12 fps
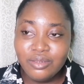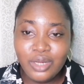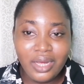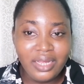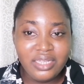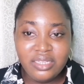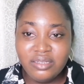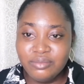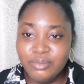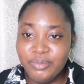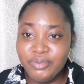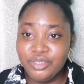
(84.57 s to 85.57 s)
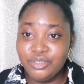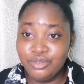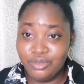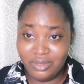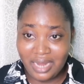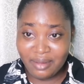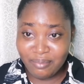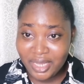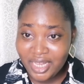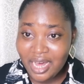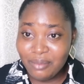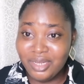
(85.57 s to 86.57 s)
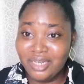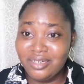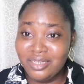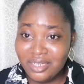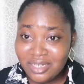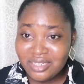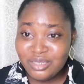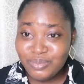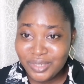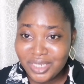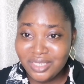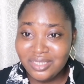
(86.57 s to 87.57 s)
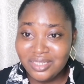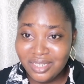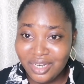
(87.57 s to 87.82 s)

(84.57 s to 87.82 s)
me, I'm an English speaking